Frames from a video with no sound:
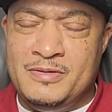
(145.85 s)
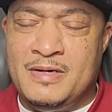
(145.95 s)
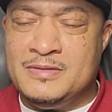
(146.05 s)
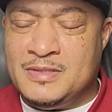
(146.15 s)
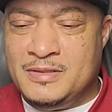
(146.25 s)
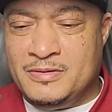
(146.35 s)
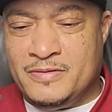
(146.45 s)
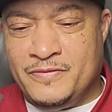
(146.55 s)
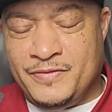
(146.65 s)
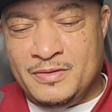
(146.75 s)
I was a little
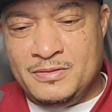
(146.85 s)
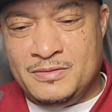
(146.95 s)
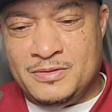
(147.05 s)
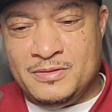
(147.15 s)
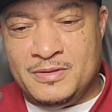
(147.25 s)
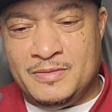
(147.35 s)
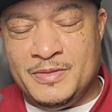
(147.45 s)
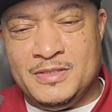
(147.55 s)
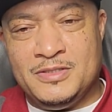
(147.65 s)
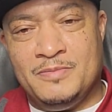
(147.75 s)
confused, you know what I
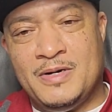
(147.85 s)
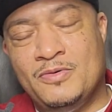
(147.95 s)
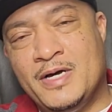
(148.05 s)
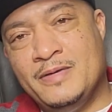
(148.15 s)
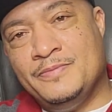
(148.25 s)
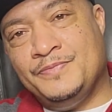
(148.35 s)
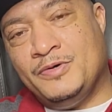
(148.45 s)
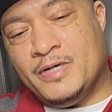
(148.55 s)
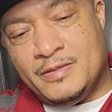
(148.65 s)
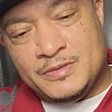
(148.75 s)
mean? So my wife
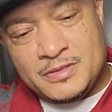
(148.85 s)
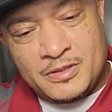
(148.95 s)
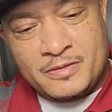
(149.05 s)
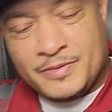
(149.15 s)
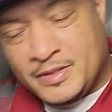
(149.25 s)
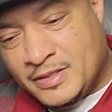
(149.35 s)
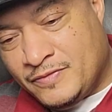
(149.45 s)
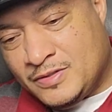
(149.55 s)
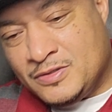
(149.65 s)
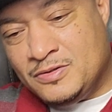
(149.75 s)
grabbed the syrup and
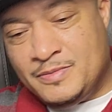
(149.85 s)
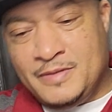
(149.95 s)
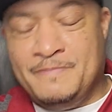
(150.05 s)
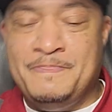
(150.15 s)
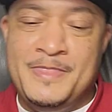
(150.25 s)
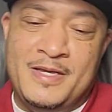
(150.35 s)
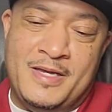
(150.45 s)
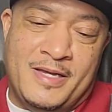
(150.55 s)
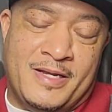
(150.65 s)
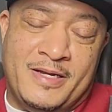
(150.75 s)
give it to me.
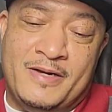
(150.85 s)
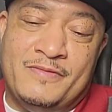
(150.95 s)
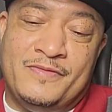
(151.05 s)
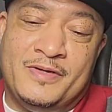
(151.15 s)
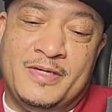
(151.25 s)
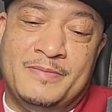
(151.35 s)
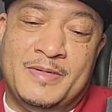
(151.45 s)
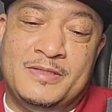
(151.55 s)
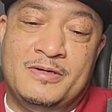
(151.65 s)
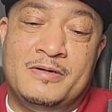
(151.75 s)
And I never forget,
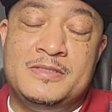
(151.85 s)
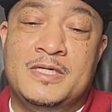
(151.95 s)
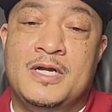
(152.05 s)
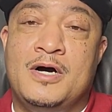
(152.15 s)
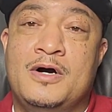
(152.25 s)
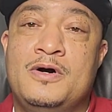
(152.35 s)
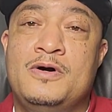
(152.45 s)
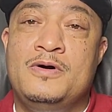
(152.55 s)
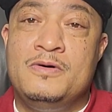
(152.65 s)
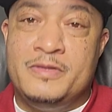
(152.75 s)
my daughter said,
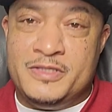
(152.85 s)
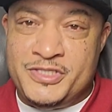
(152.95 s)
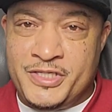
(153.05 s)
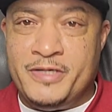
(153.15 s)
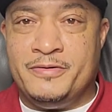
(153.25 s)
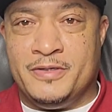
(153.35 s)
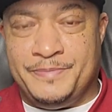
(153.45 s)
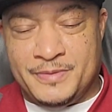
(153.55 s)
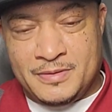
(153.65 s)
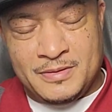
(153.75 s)
oh, the syrup.